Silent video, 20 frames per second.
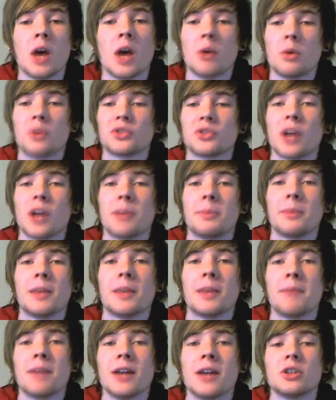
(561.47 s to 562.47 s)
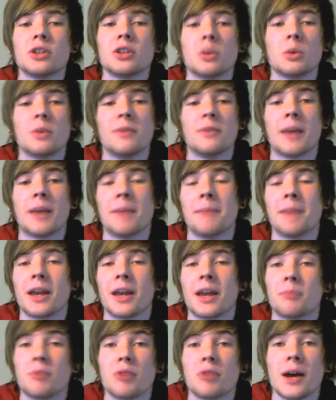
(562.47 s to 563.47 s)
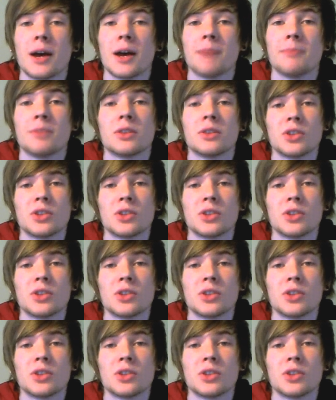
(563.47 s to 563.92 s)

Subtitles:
while sniping your bench with Yanmega Prime